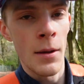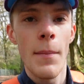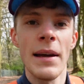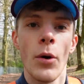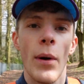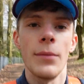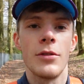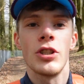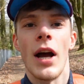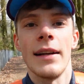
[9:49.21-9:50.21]
made our way up
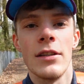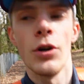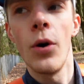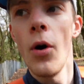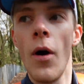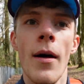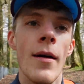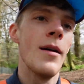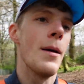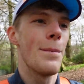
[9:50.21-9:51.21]
to Shining Tor,
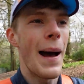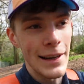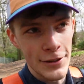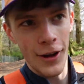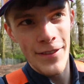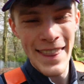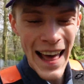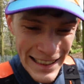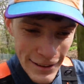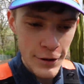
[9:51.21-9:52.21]
bagged our
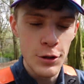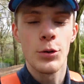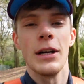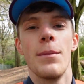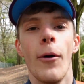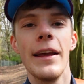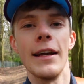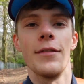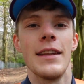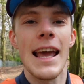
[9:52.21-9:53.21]
9th trig point of the